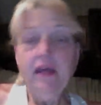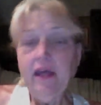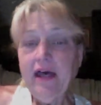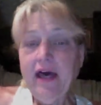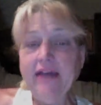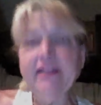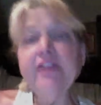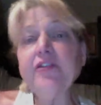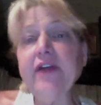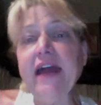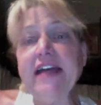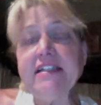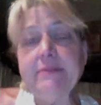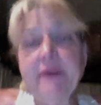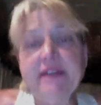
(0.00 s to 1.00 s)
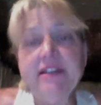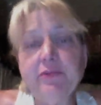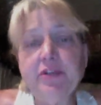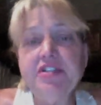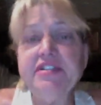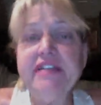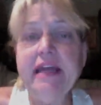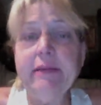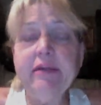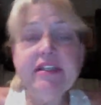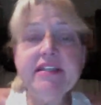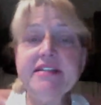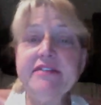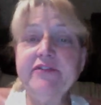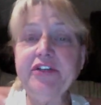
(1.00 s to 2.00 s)
Another aspect in which Sammy
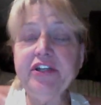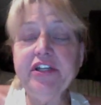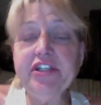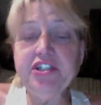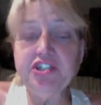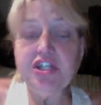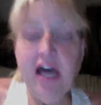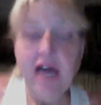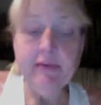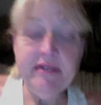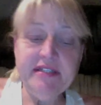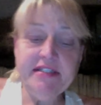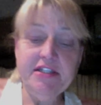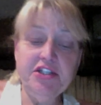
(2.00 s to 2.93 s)
does a very good job is